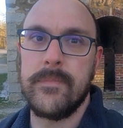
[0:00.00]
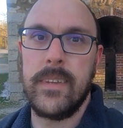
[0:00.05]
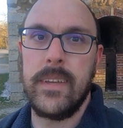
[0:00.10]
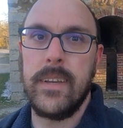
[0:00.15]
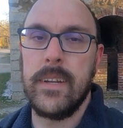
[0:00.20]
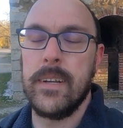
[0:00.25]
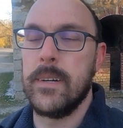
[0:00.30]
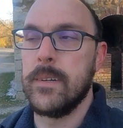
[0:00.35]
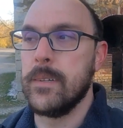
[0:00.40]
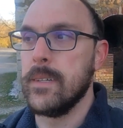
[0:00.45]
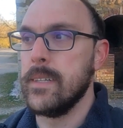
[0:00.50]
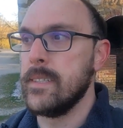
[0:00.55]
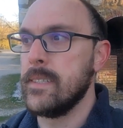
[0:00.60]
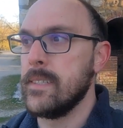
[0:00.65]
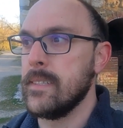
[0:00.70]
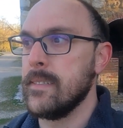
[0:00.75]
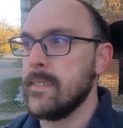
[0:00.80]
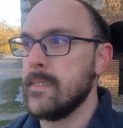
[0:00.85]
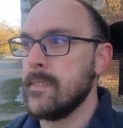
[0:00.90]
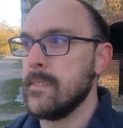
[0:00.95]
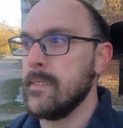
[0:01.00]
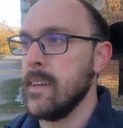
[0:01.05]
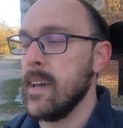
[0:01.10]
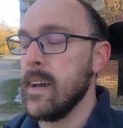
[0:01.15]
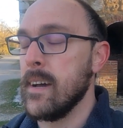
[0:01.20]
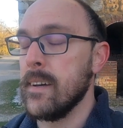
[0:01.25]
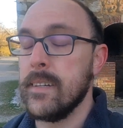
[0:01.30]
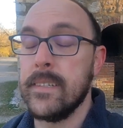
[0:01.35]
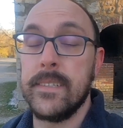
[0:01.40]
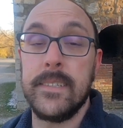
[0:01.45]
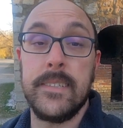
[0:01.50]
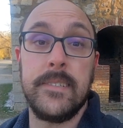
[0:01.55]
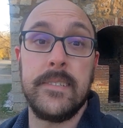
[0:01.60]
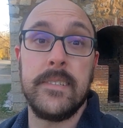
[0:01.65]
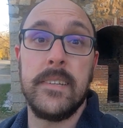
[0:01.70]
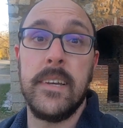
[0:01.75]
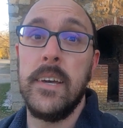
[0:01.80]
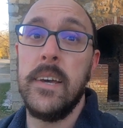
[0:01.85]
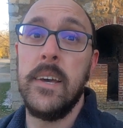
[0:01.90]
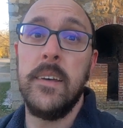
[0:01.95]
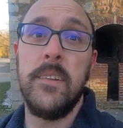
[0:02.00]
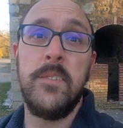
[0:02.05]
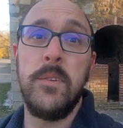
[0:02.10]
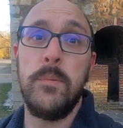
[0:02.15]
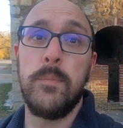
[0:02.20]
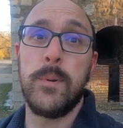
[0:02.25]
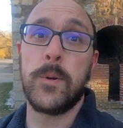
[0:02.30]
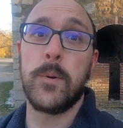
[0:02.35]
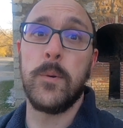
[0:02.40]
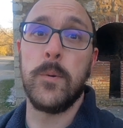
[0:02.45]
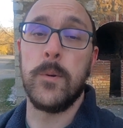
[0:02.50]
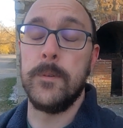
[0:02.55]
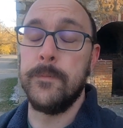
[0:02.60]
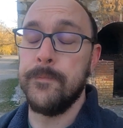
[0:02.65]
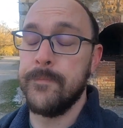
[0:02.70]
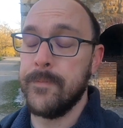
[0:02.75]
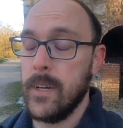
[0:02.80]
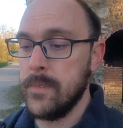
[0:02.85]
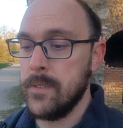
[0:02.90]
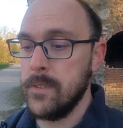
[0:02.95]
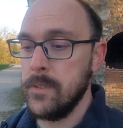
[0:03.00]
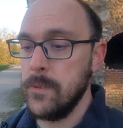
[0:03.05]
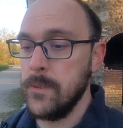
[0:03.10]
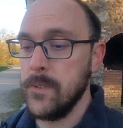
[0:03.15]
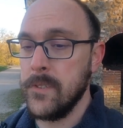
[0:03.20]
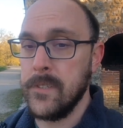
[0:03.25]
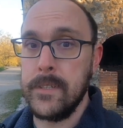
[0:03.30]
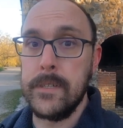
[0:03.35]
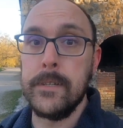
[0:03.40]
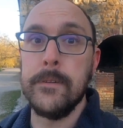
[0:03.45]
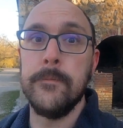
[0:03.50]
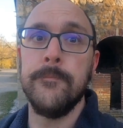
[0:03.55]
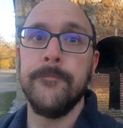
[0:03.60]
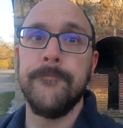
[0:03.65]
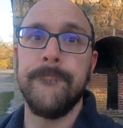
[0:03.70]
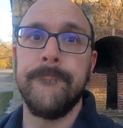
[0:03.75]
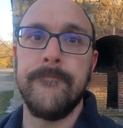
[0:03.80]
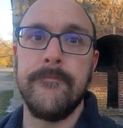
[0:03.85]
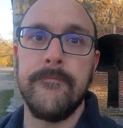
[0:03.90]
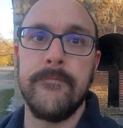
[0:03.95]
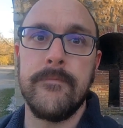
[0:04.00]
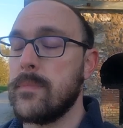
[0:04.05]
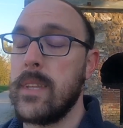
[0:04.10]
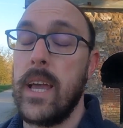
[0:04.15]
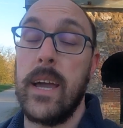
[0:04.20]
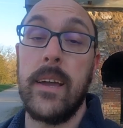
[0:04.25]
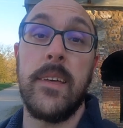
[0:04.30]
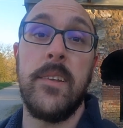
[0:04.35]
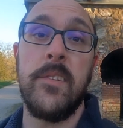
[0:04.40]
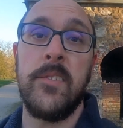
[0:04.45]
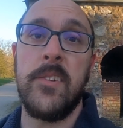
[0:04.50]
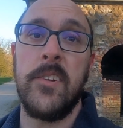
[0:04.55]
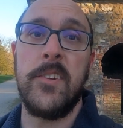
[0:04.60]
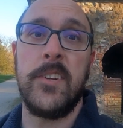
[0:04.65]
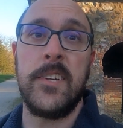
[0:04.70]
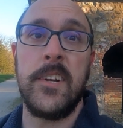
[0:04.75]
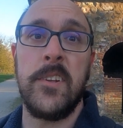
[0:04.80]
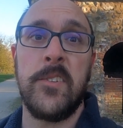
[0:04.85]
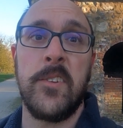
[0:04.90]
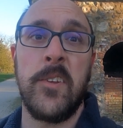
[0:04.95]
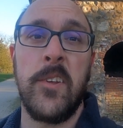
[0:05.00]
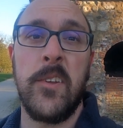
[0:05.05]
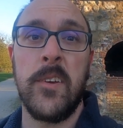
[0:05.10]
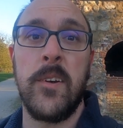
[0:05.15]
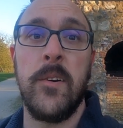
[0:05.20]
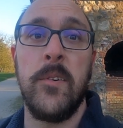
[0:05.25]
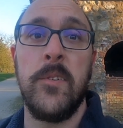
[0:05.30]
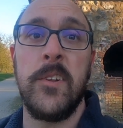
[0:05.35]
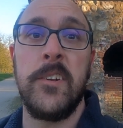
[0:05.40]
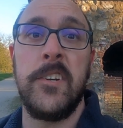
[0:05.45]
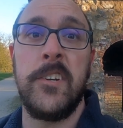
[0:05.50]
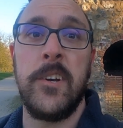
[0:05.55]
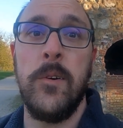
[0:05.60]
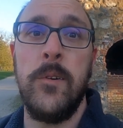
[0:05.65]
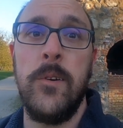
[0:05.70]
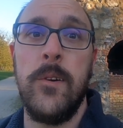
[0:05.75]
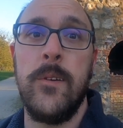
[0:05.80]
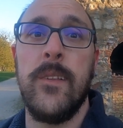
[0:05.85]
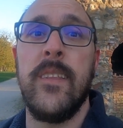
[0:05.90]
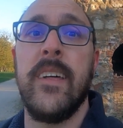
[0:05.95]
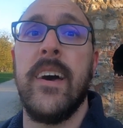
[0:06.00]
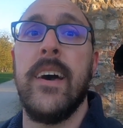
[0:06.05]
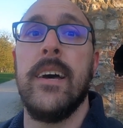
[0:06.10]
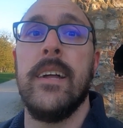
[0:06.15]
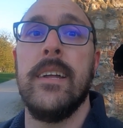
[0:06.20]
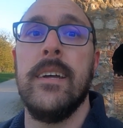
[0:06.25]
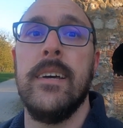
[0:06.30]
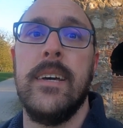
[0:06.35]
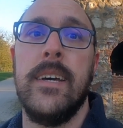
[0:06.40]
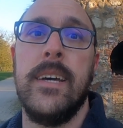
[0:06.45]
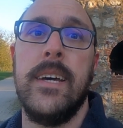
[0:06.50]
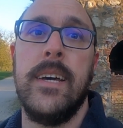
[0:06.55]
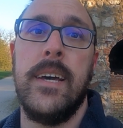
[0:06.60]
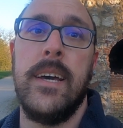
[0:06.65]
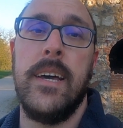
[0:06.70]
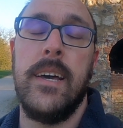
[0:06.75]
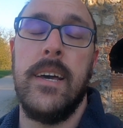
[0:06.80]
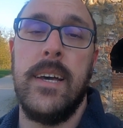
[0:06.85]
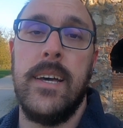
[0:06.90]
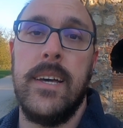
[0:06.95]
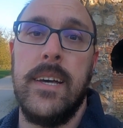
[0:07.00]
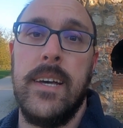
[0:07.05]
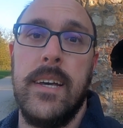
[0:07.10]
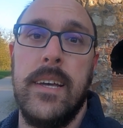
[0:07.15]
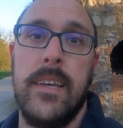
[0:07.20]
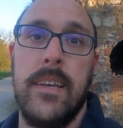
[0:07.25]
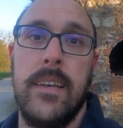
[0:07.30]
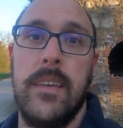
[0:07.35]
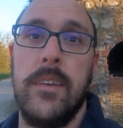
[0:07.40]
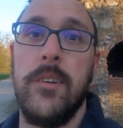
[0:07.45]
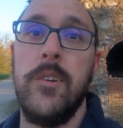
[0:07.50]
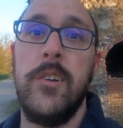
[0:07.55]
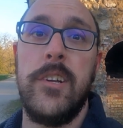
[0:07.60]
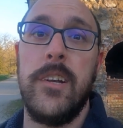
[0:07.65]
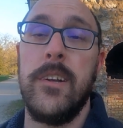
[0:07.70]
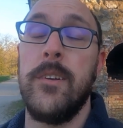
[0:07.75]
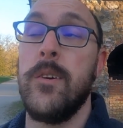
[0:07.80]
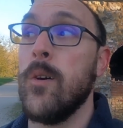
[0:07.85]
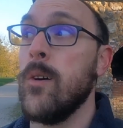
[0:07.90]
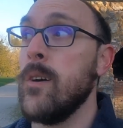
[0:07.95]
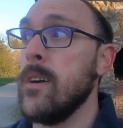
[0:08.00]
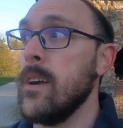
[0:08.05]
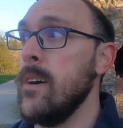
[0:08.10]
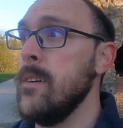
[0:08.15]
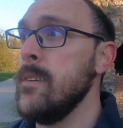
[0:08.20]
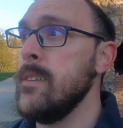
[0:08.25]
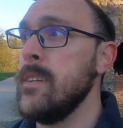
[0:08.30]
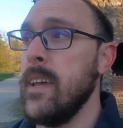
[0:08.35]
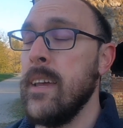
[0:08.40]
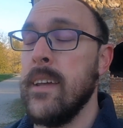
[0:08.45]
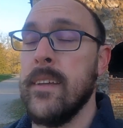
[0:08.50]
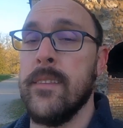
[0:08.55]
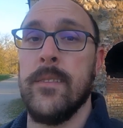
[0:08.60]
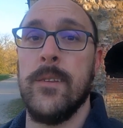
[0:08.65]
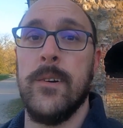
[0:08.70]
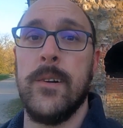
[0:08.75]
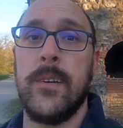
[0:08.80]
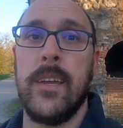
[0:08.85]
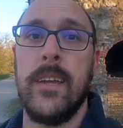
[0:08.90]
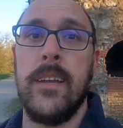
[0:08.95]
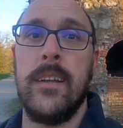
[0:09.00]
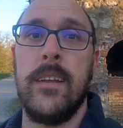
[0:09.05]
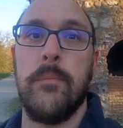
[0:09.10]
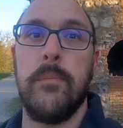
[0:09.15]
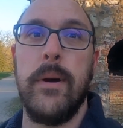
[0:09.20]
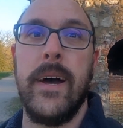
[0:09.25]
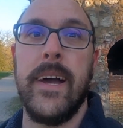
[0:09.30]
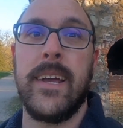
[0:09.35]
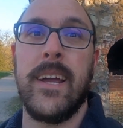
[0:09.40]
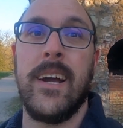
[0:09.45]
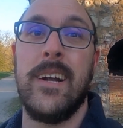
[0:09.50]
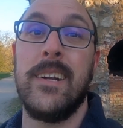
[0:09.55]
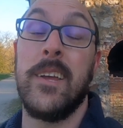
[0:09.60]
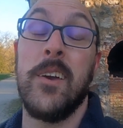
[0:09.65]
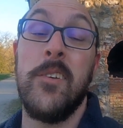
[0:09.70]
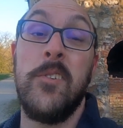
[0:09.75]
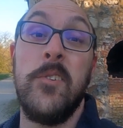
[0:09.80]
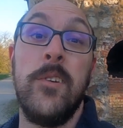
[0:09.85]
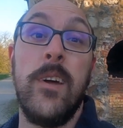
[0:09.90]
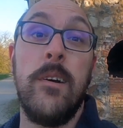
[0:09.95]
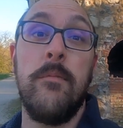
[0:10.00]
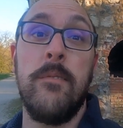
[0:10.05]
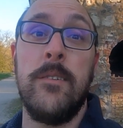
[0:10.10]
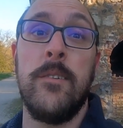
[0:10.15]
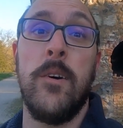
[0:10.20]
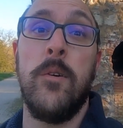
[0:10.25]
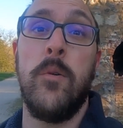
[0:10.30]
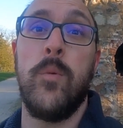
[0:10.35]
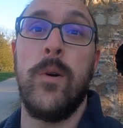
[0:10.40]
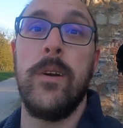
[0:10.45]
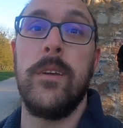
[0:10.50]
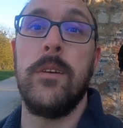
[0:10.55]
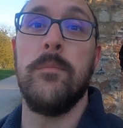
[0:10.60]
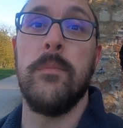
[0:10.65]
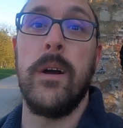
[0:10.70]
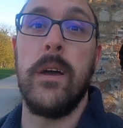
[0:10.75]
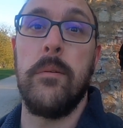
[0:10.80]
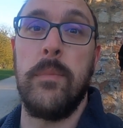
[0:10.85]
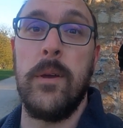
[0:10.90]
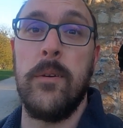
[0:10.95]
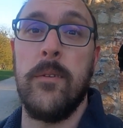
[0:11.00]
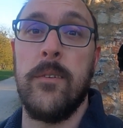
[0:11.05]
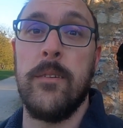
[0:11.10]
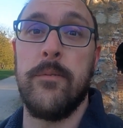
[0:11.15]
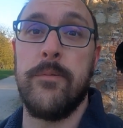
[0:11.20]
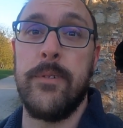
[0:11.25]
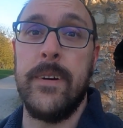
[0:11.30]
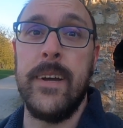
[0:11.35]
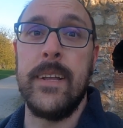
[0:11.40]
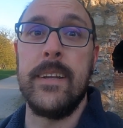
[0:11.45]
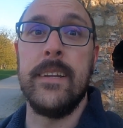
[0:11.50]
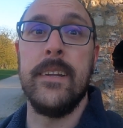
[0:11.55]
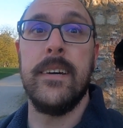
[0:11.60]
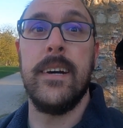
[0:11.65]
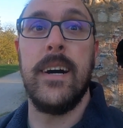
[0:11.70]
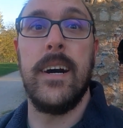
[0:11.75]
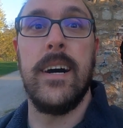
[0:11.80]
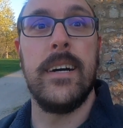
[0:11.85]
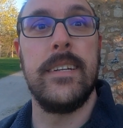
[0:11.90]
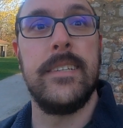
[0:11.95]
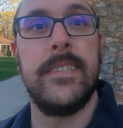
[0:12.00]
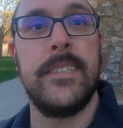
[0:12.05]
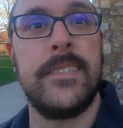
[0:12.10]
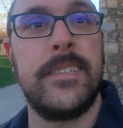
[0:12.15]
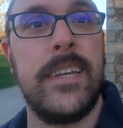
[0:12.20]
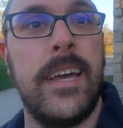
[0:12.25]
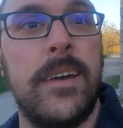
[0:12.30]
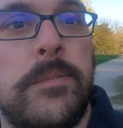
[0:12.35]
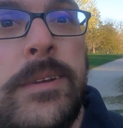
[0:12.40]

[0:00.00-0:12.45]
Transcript: you know, it's just super cool to see. I guess this just goes to show you that you should go around and look in your backyard, because you never know what you might be able to find. Just